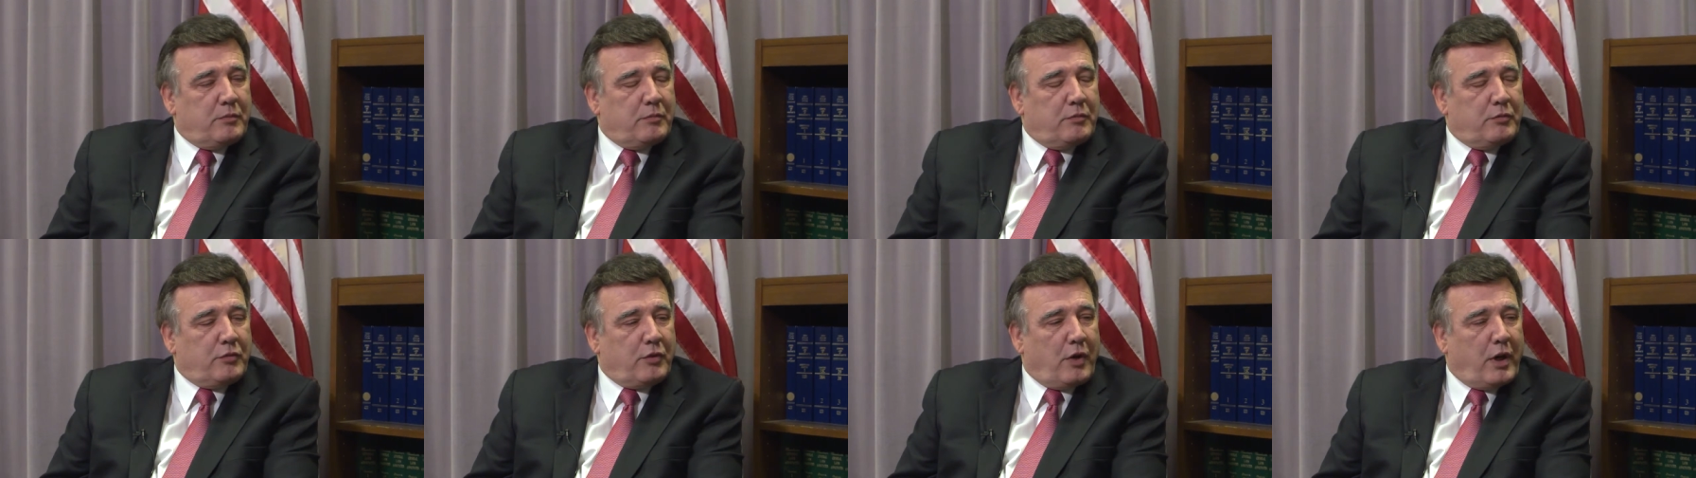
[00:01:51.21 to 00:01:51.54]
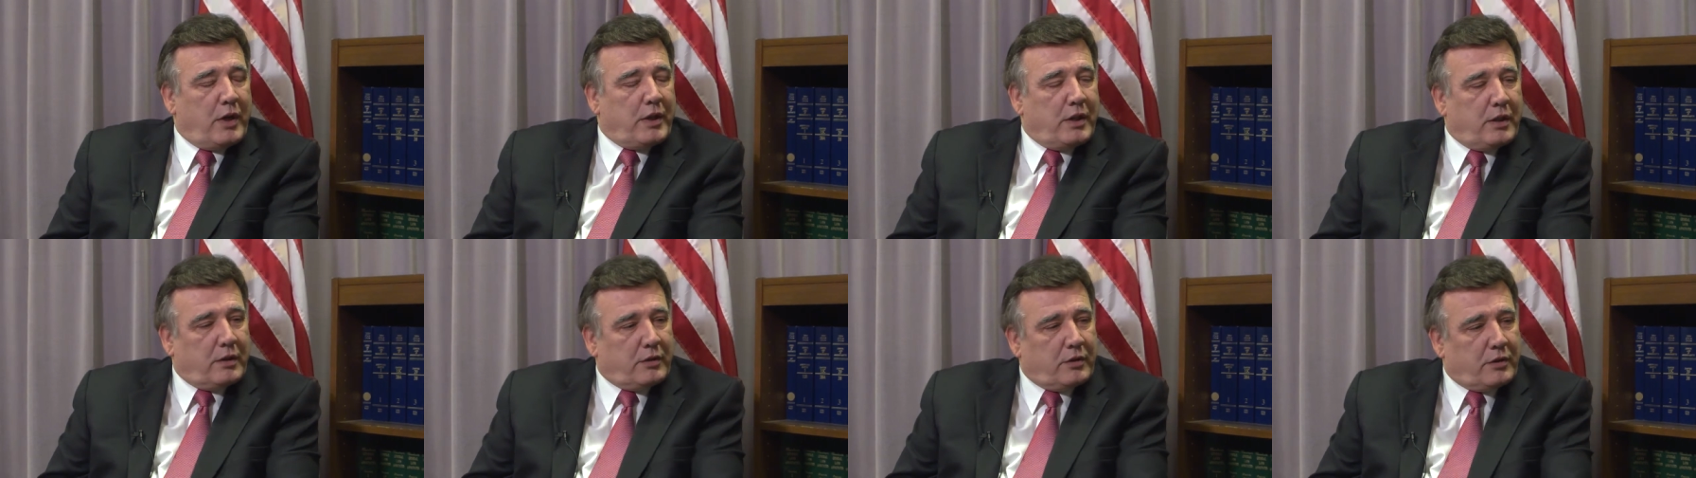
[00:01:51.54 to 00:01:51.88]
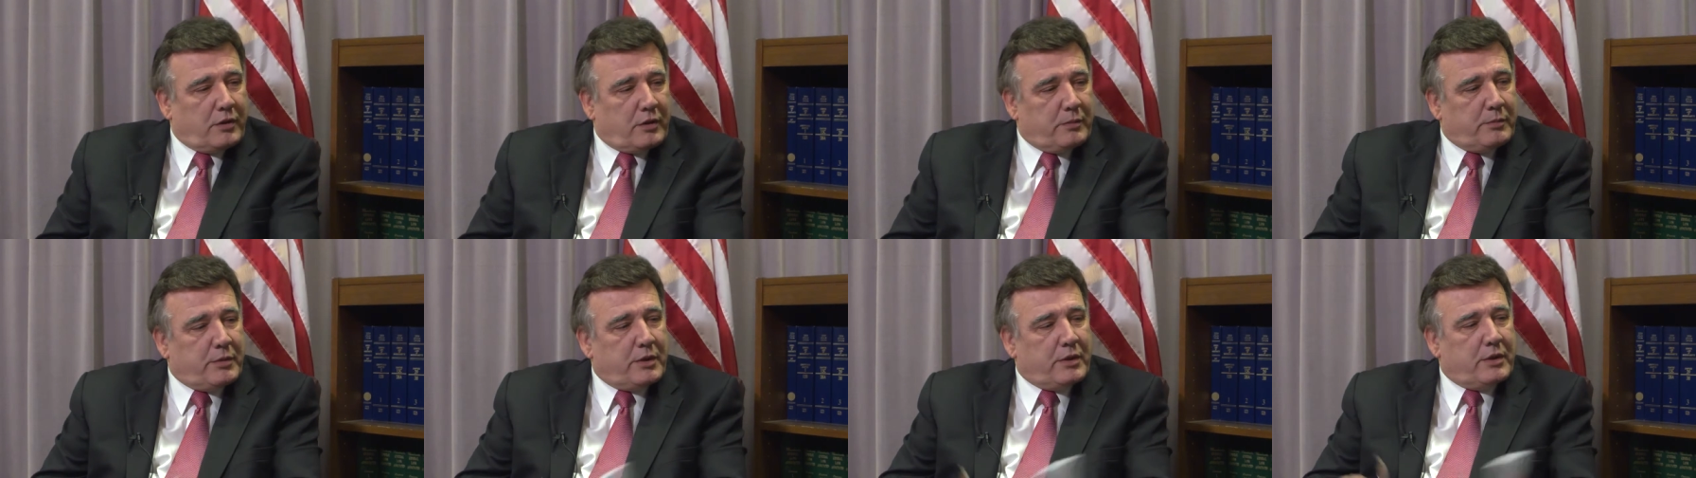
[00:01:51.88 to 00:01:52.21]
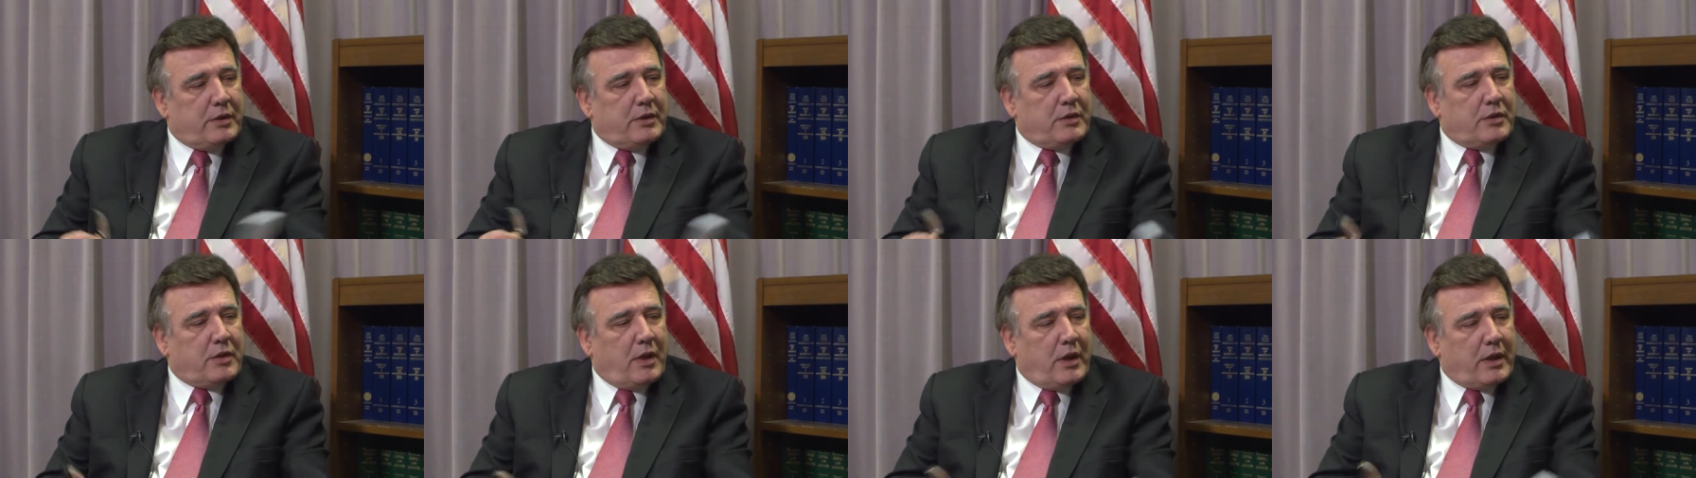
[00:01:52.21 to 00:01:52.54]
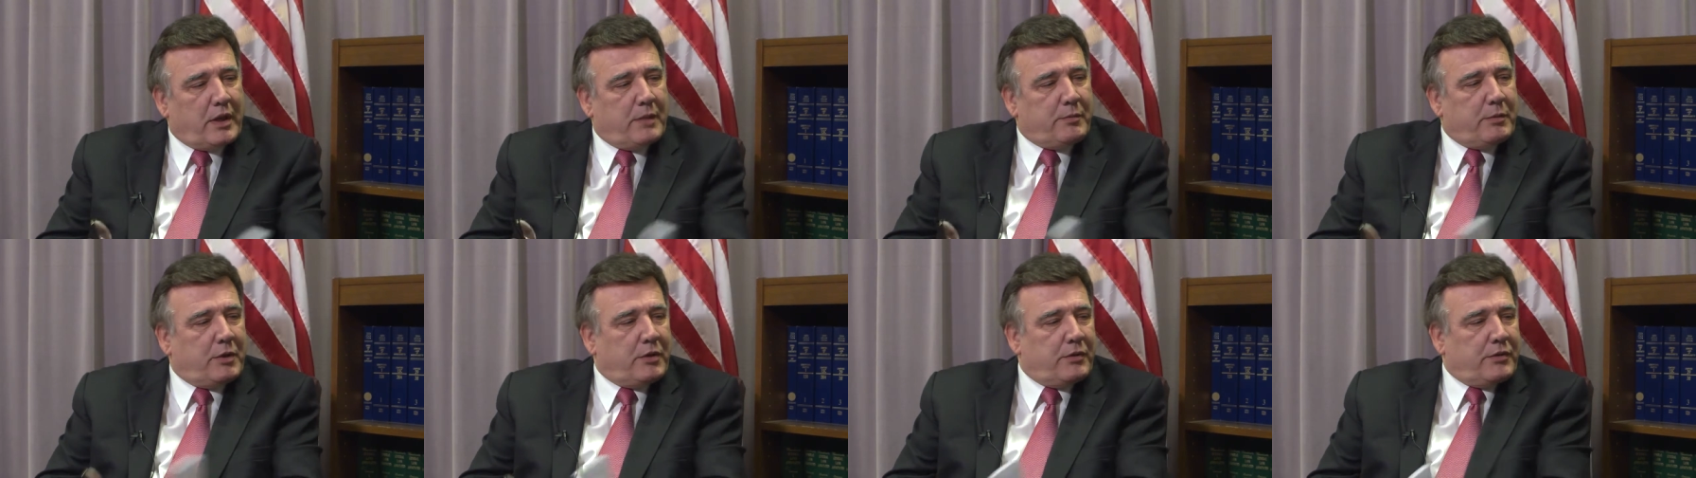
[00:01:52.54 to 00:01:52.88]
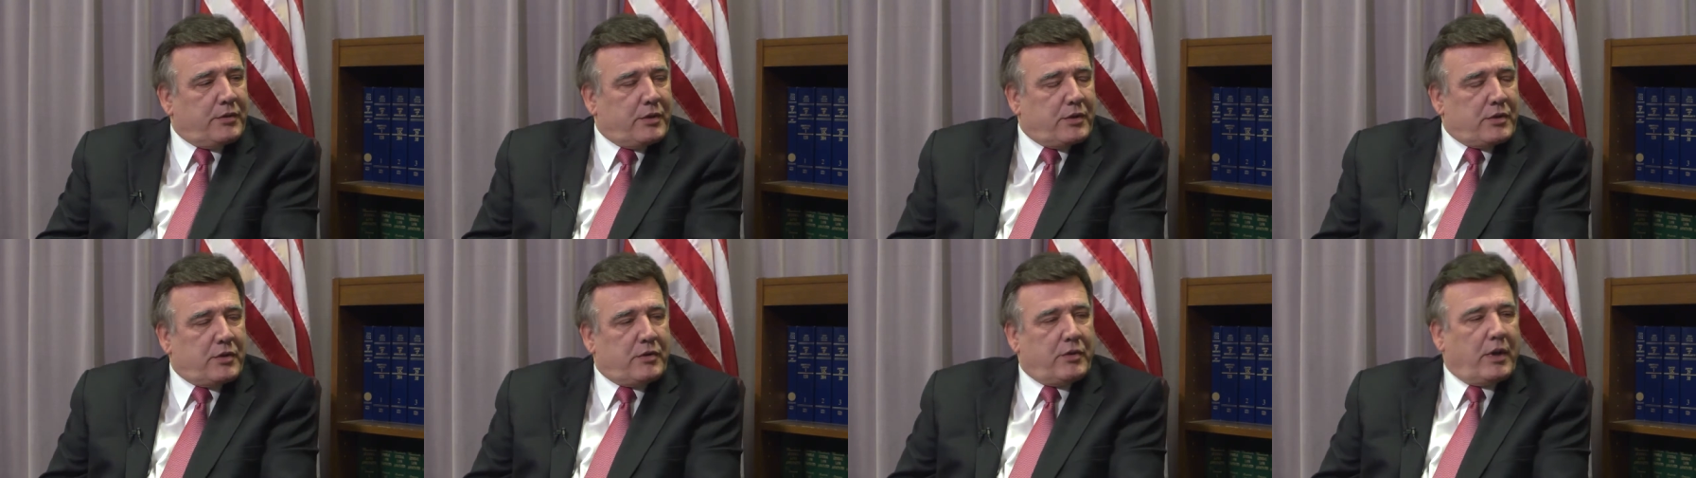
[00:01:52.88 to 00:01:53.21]
broaden it a little bit and talk about
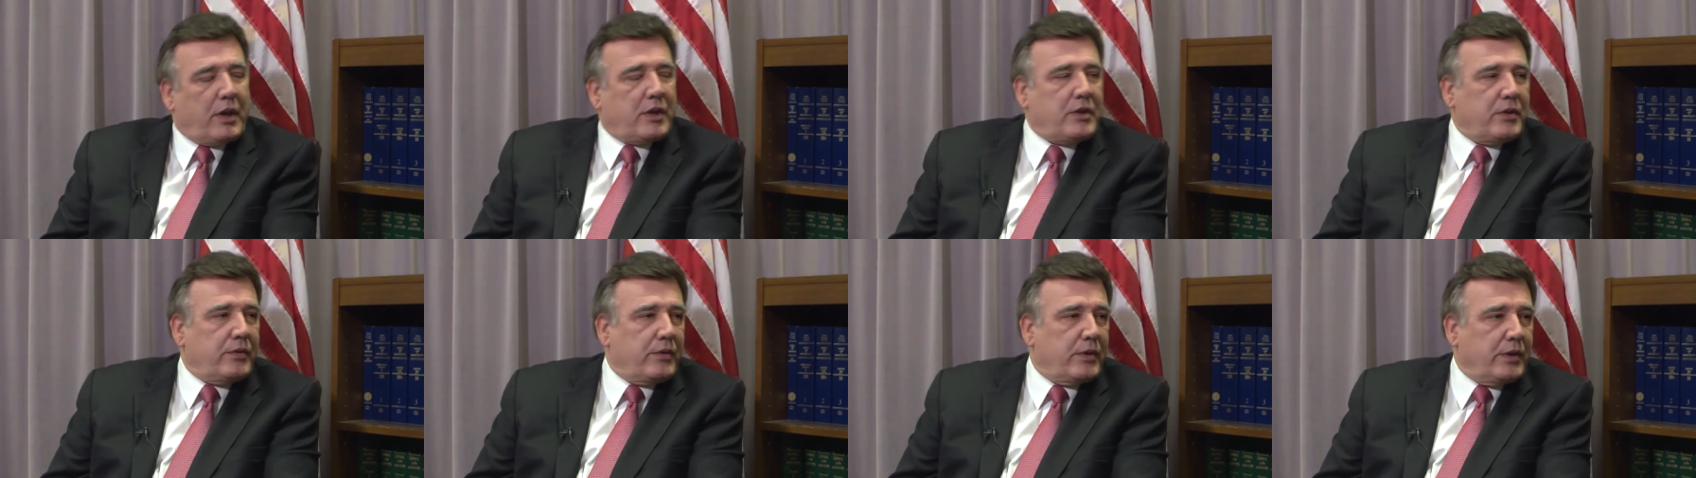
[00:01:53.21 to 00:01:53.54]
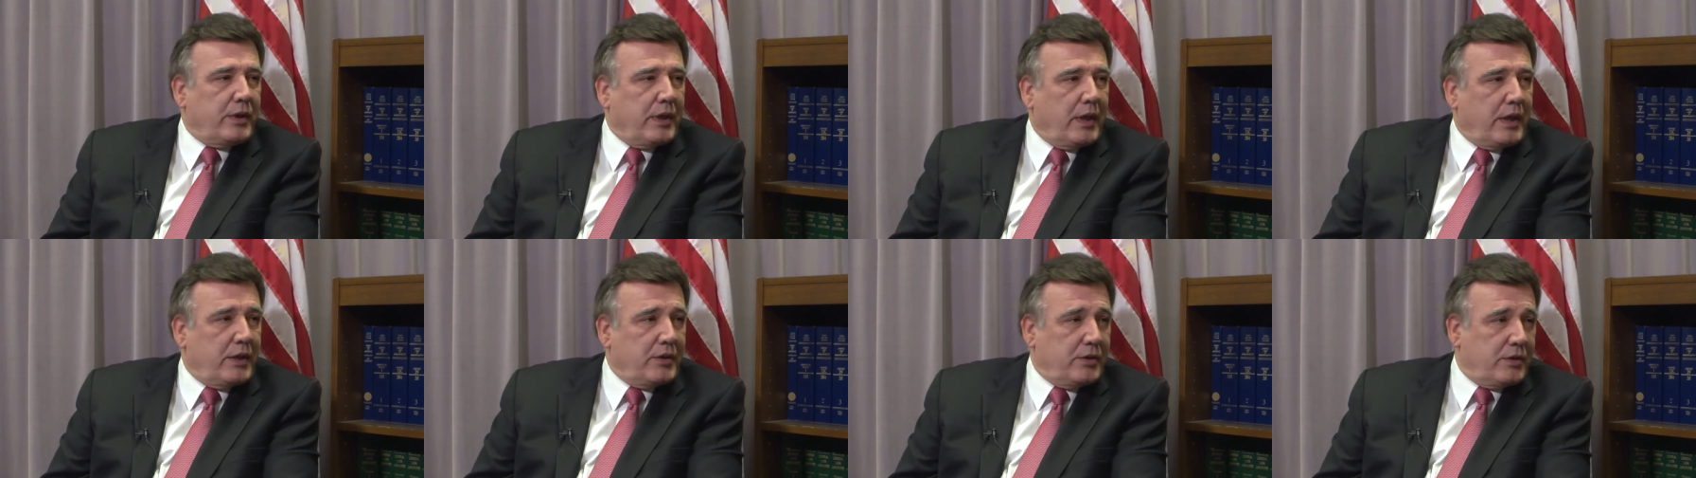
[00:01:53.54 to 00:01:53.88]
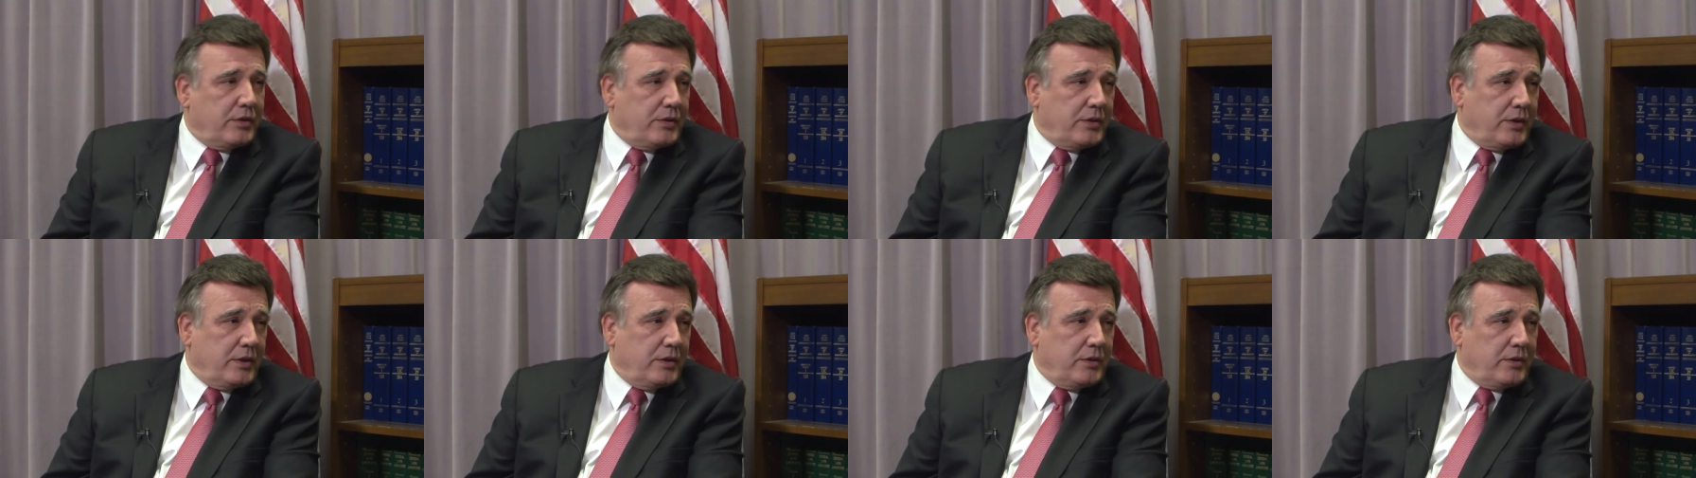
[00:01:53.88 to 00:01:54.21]
the structure of the agency